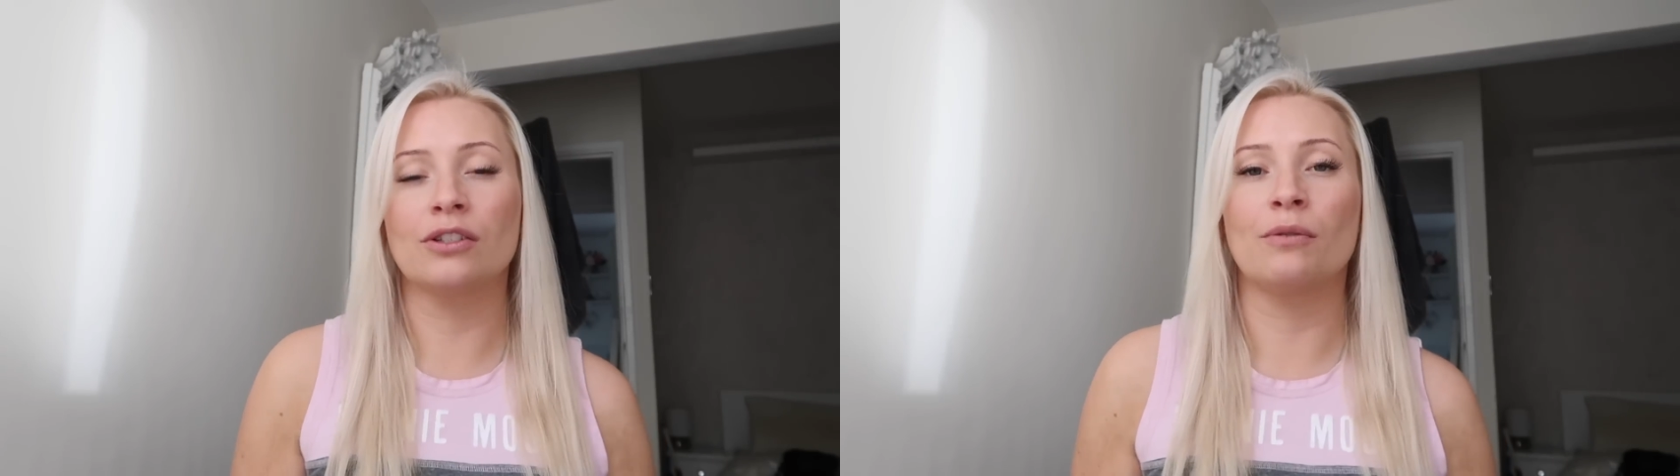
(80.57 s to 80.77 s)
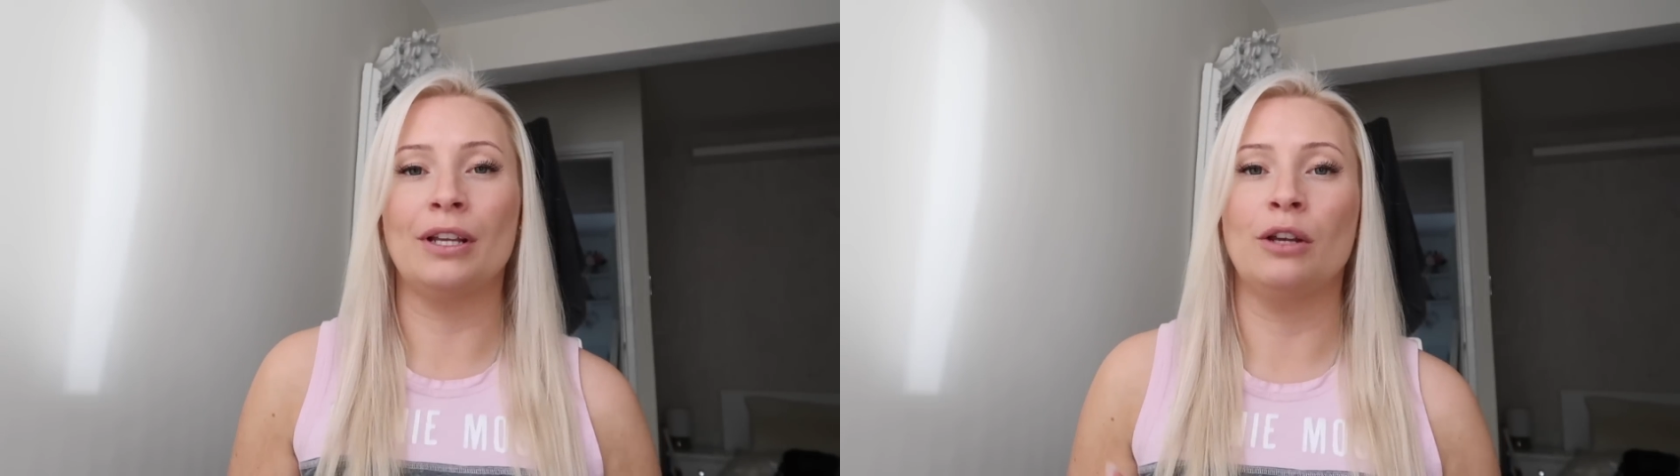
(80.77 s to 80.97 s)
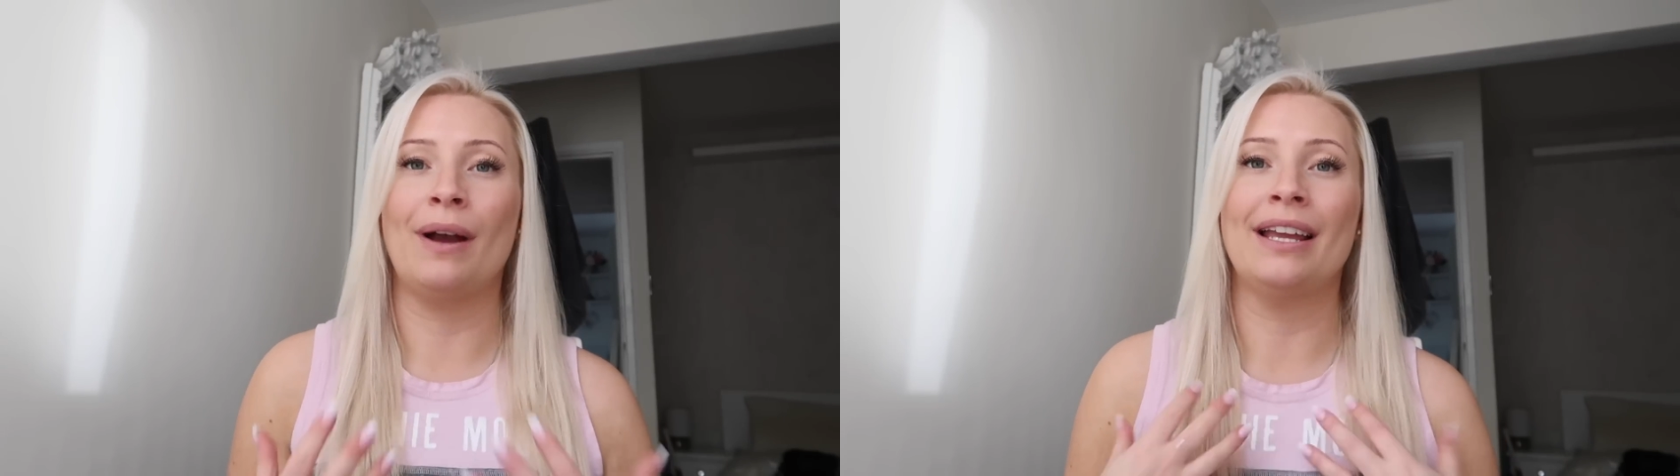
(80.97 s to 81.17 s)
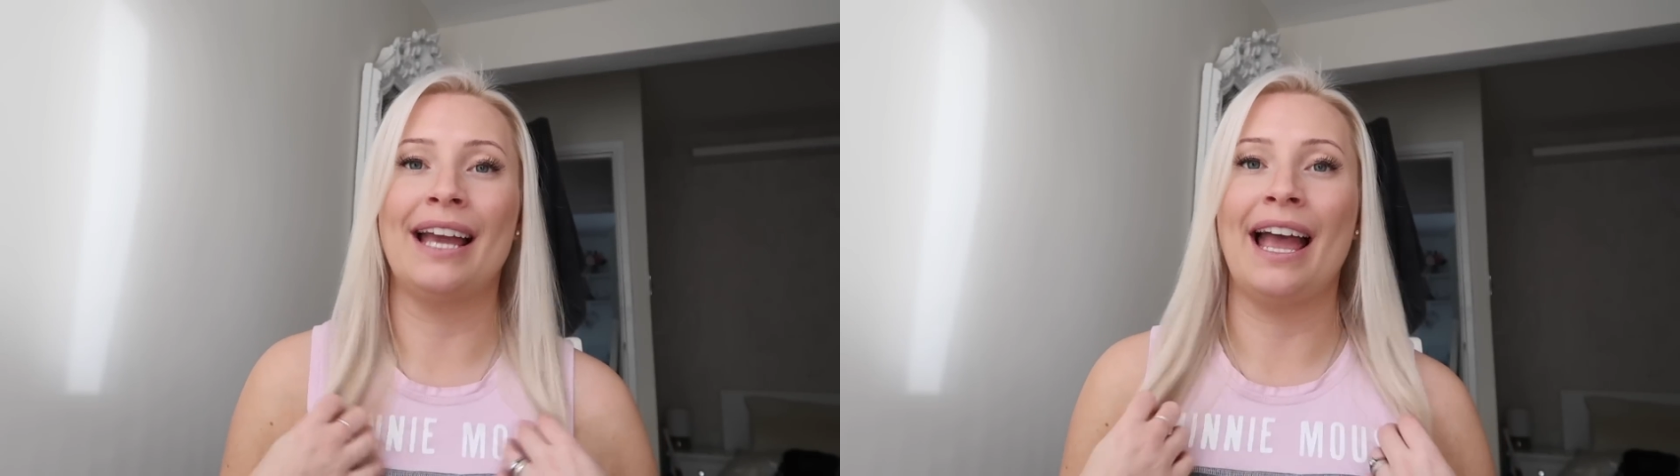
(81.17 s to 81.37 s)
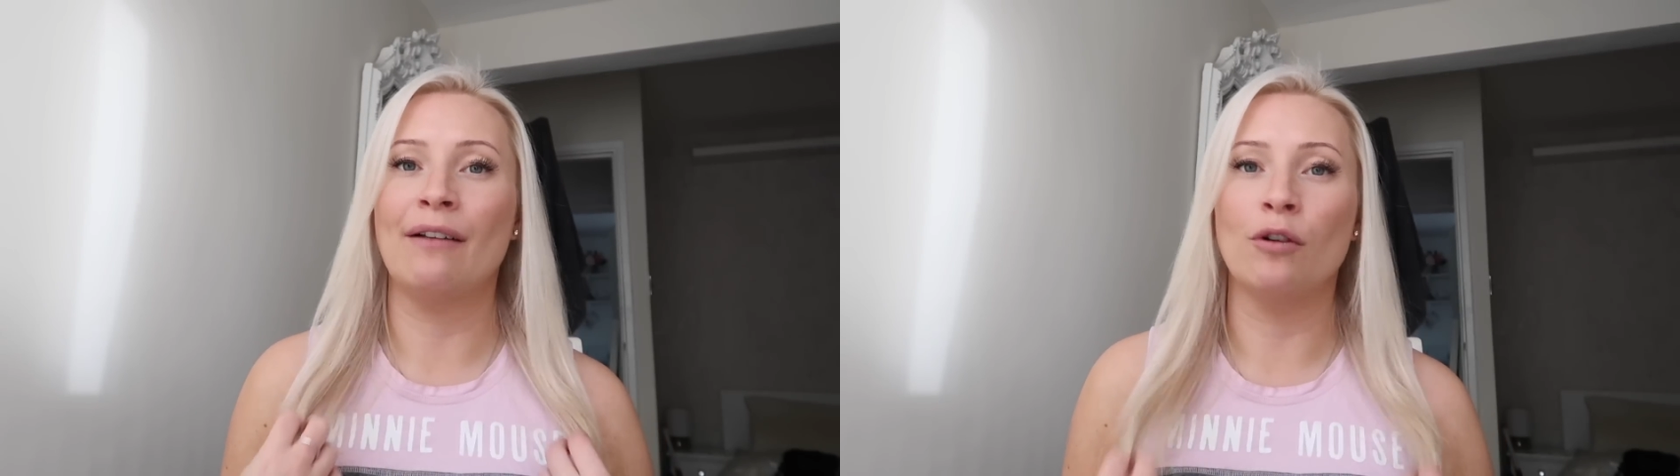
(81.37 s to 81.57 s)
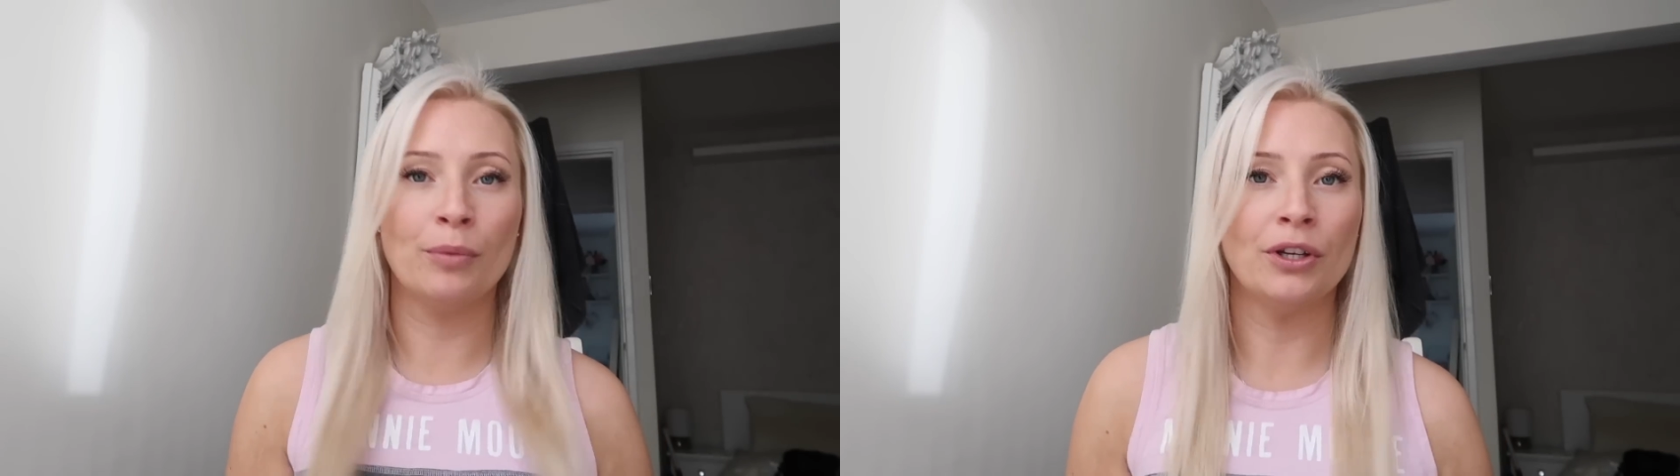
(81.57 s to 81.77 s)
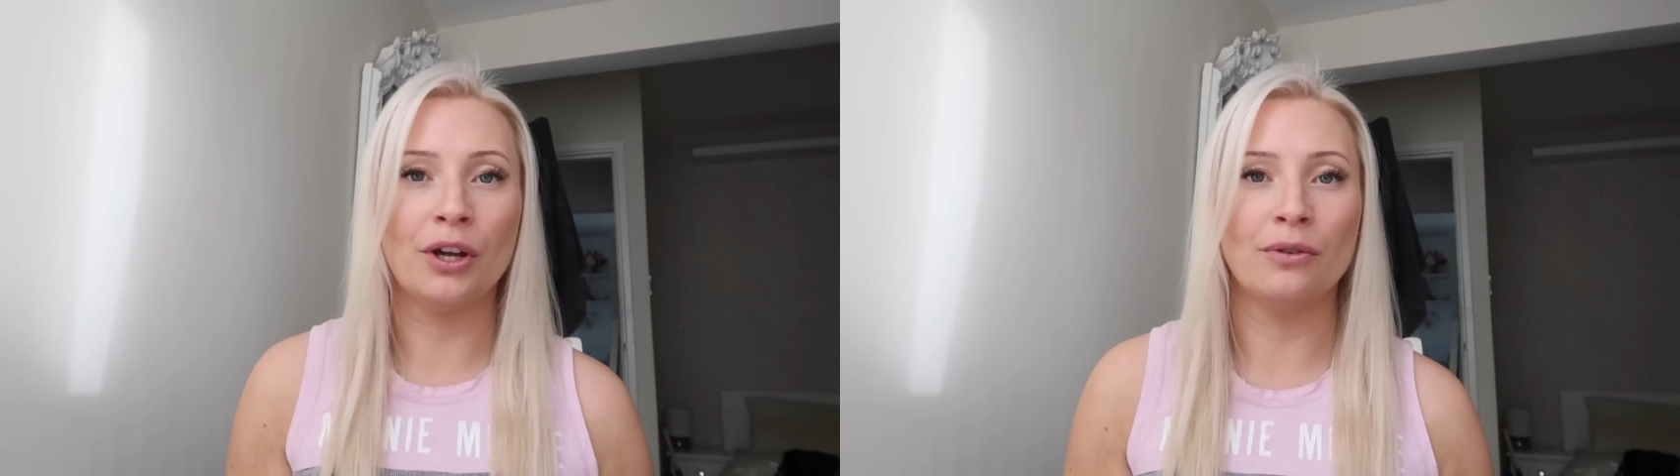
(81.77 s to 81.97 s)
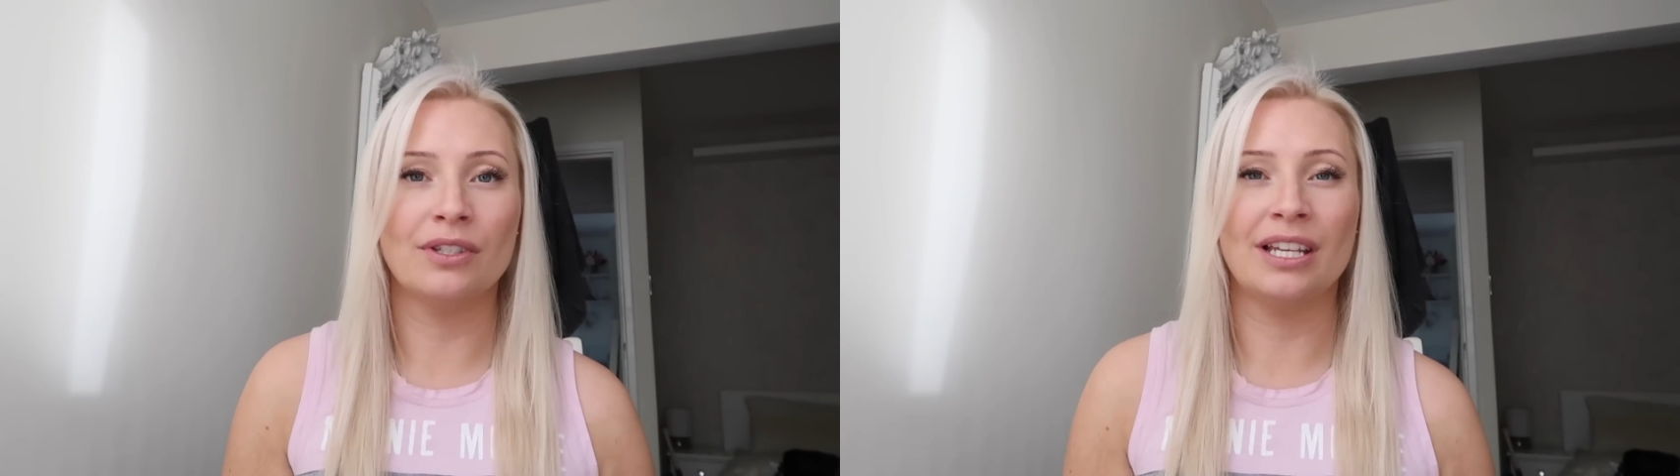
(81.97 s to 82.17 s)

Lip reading: so when you wear your hair up you don't